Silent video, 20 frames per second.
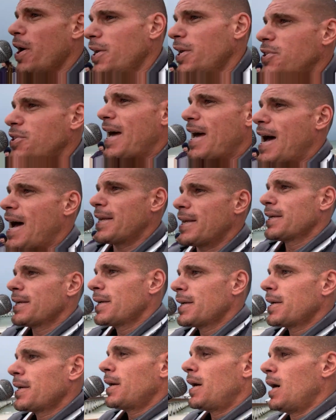is that
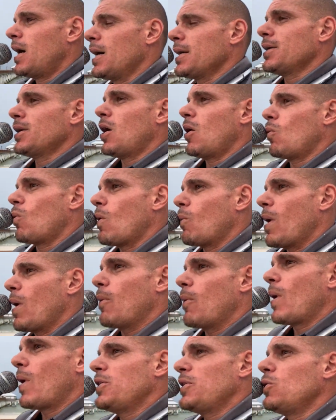
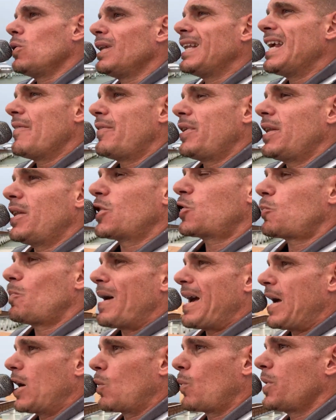when you live in this
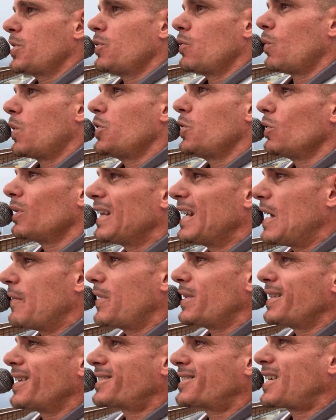manner, when you live
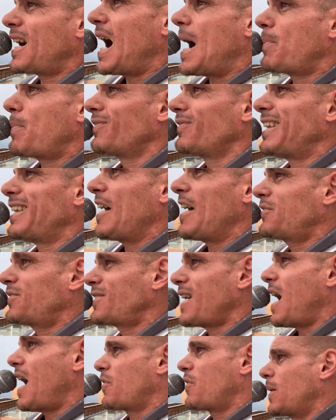in this type of
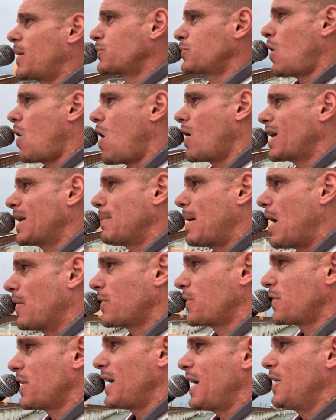lifestyle that I'm talking about,
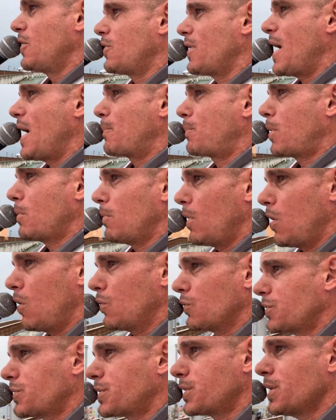that the internet
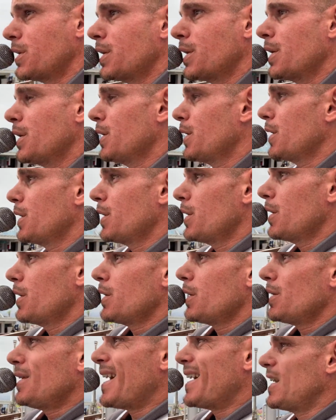promotes,
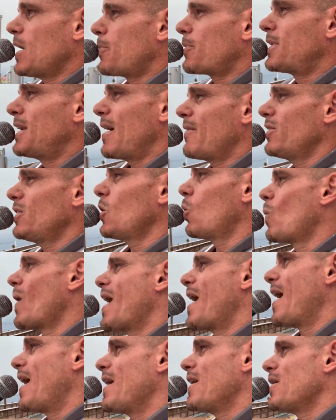you end up giving
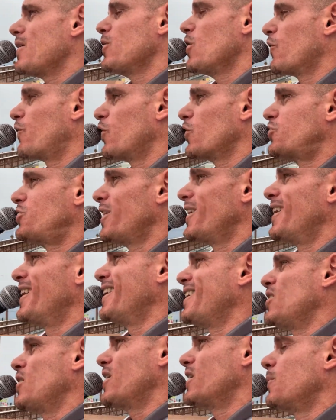away your
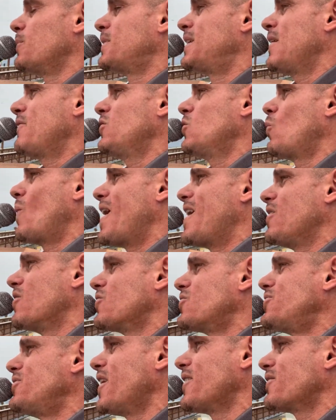virginity. You end up giving away
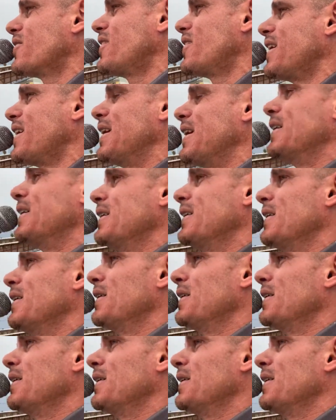your dignity.